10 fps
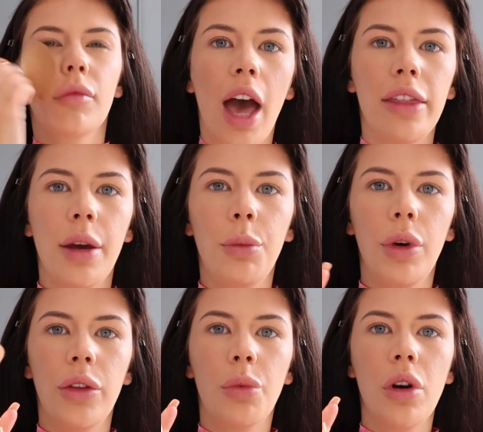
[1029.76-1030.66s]
And then
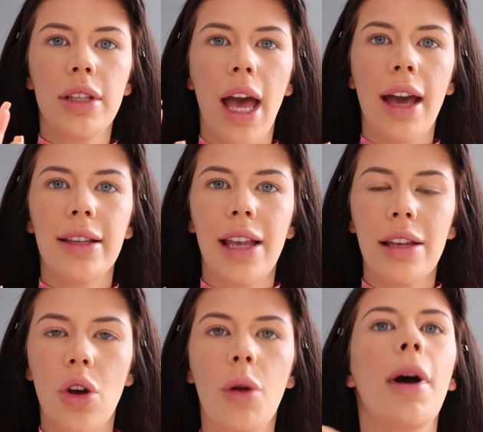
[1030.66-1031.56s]
with what's
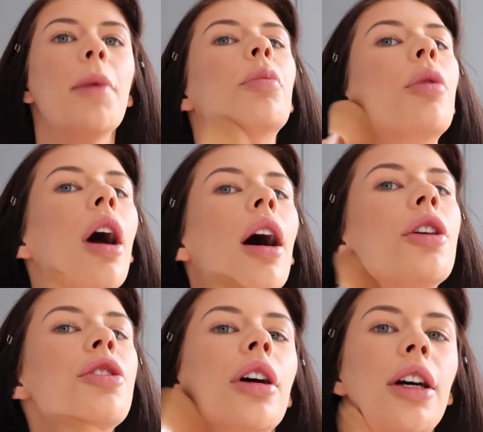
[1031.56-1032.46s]
excess on my brush,